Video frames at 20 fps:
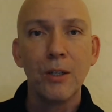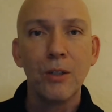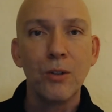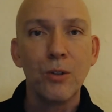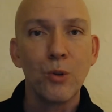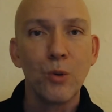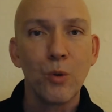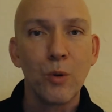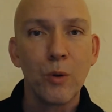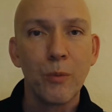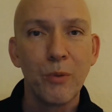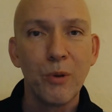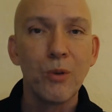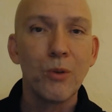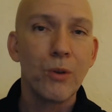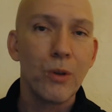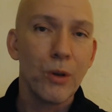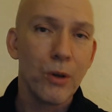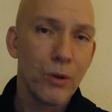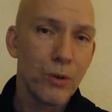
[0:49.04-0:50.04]
to
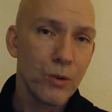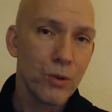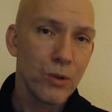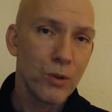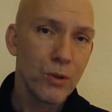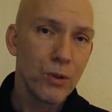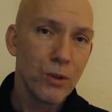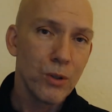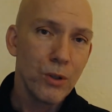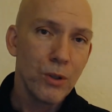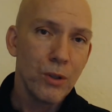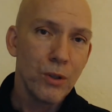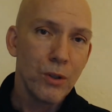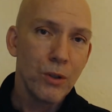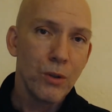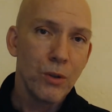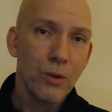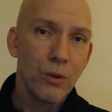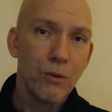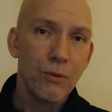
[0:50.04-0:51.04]
rebuke those
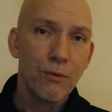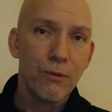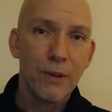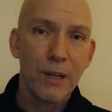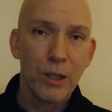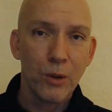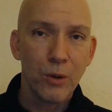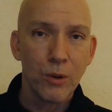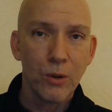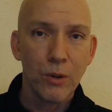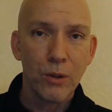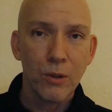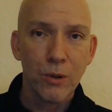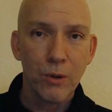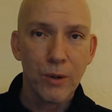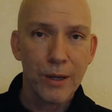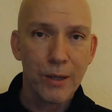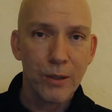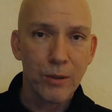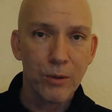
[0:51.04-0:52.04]
who follow
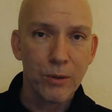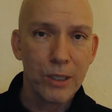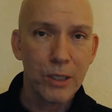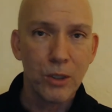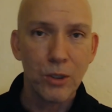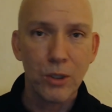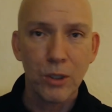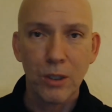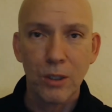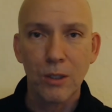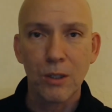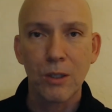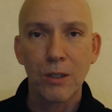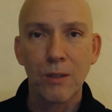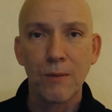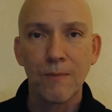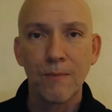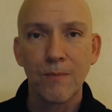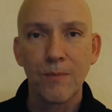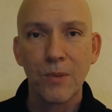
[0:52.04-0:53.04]
heretical teachings
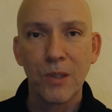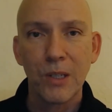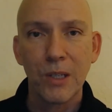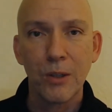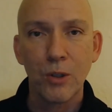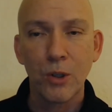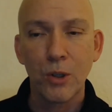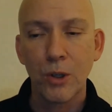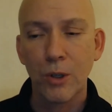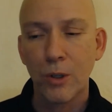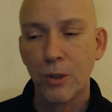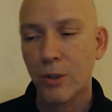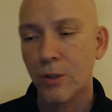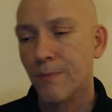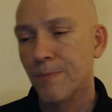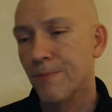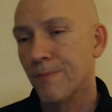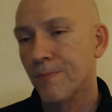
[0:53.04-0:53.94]
in the church.